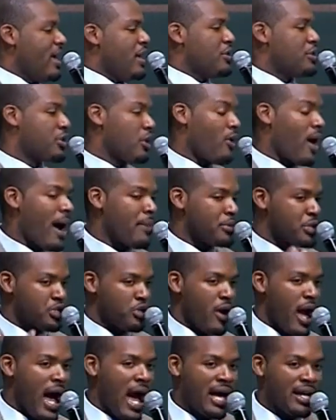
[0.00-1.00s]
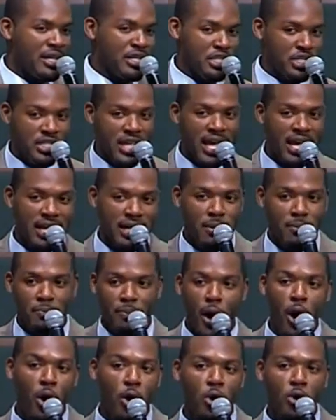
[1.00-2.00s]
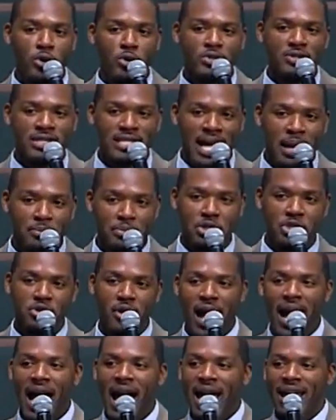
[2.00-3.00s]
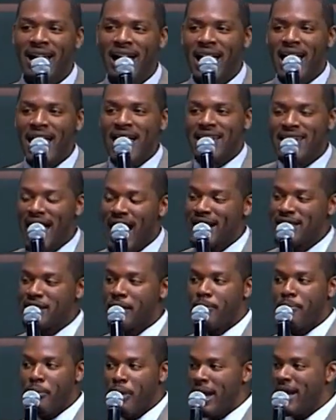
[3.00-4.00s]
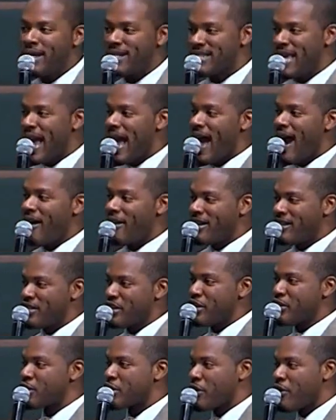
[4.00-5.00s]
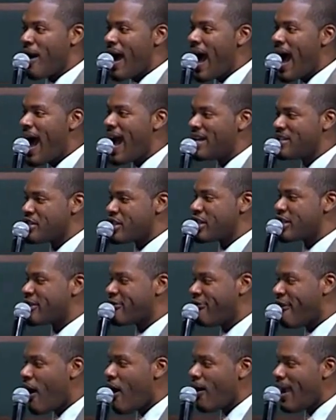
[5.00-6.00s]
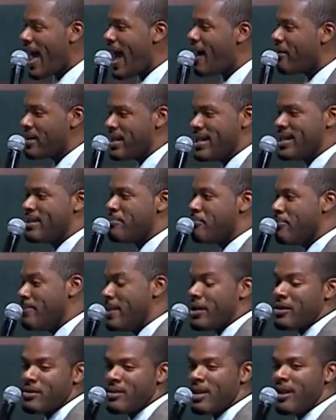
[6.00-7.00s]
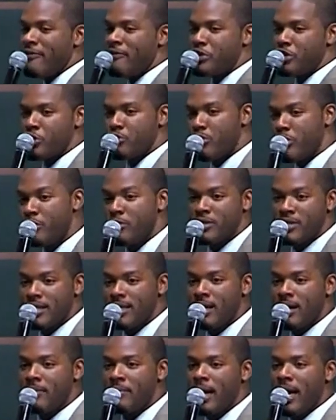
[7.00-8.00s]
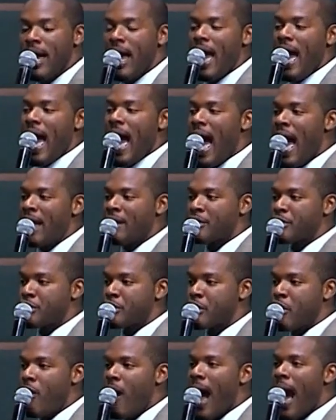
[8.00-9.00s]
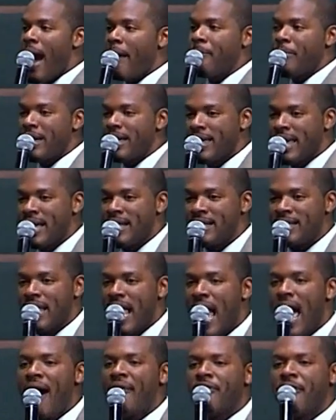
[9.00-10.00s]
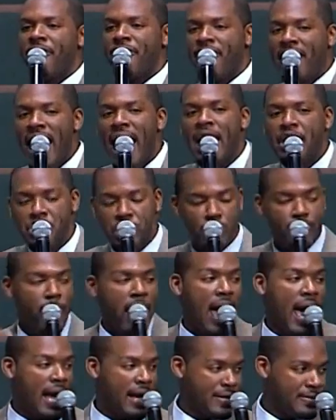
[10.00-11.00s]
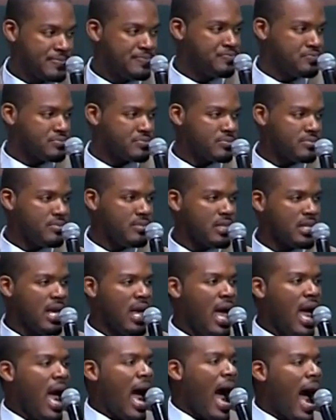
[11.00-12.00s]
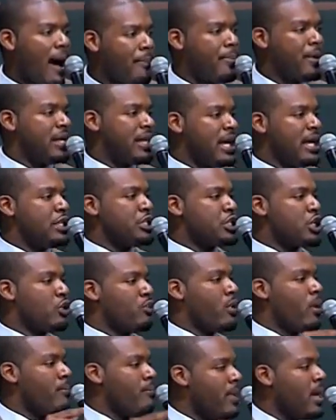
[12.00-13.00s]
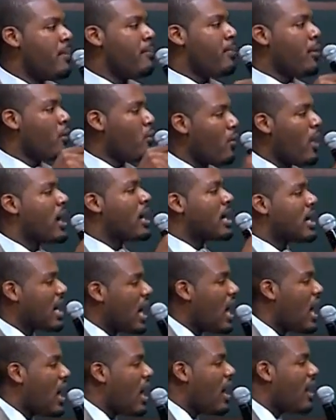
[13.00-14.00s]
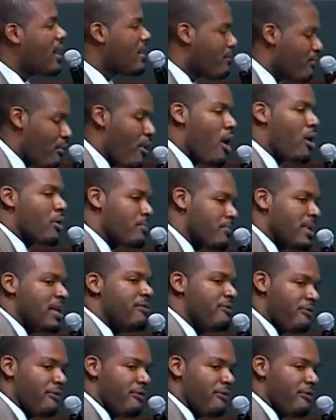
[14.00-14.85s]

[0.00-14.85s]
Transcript: so I'm trying to stay composed. I'm trying not to break down and just cry and just fall out in the middle of Jerusalem. And so I begin to have a flashback. I begin to remember where God brought me